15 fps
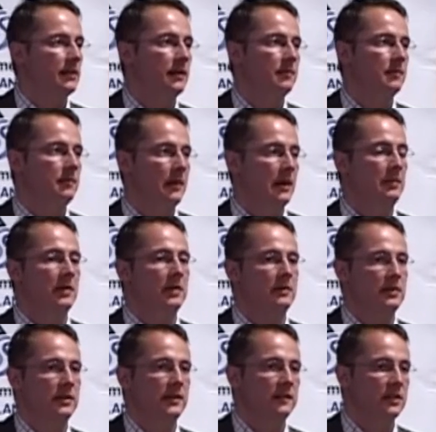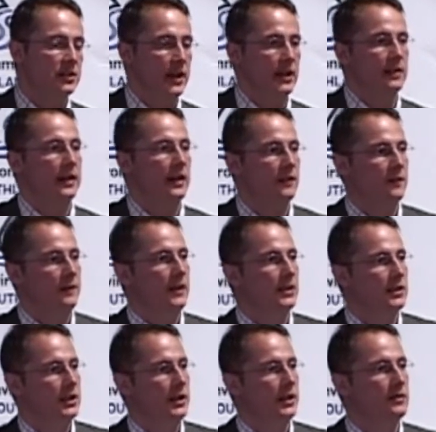and maybe even checked against field
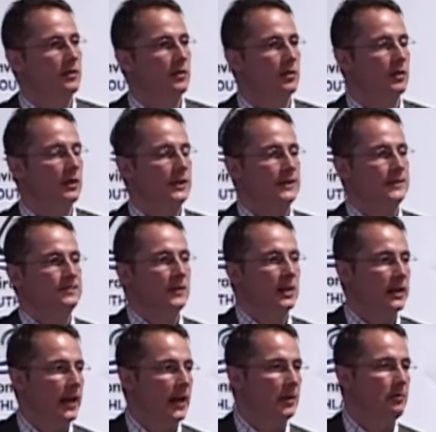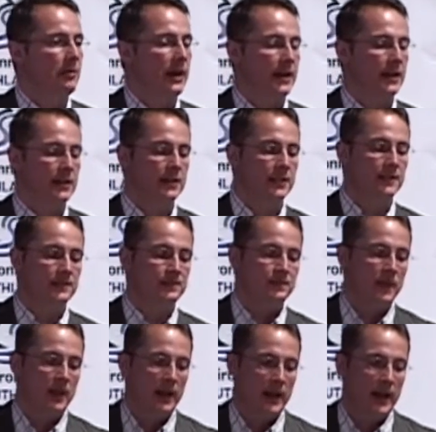sheets or calibrated.
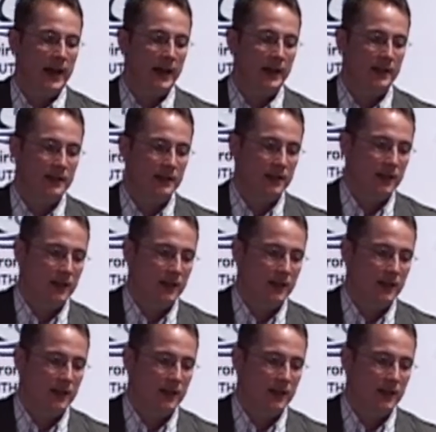And